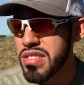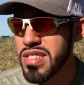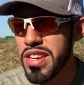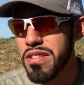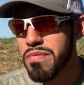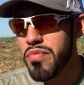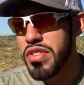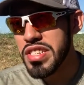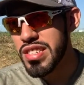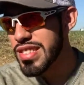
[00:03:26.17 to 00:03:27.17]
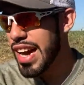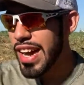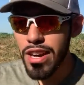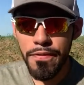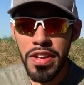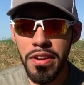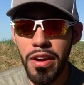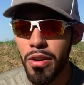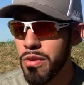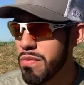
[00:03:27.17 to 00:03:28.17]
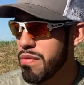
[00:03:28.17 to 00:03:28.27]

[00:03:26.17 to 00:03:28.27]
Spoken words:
said, this entire video,